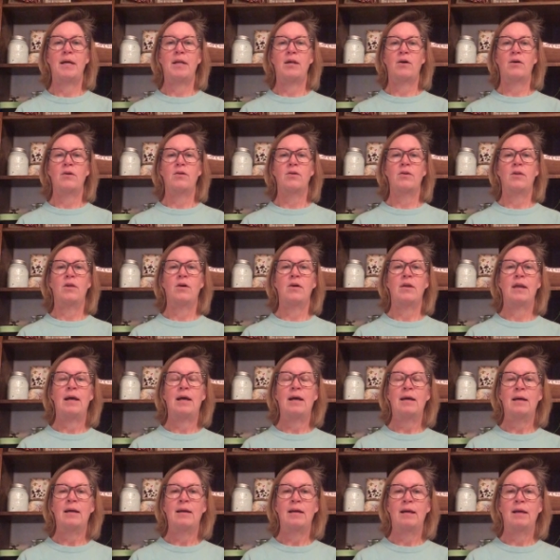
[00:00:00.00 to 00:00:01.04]
daughter-in-law and
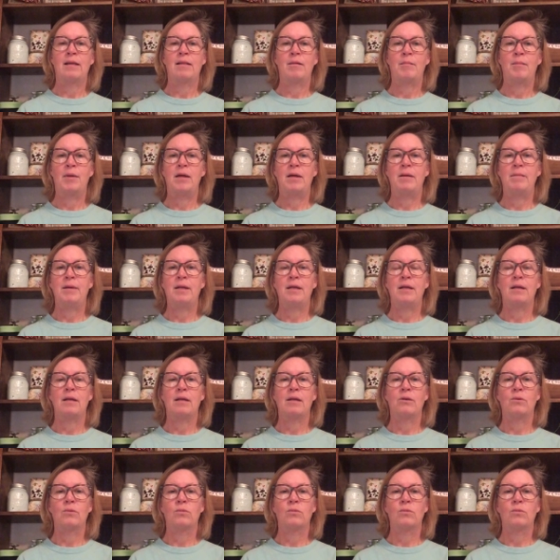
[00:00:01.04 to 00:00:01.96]
I and the baby,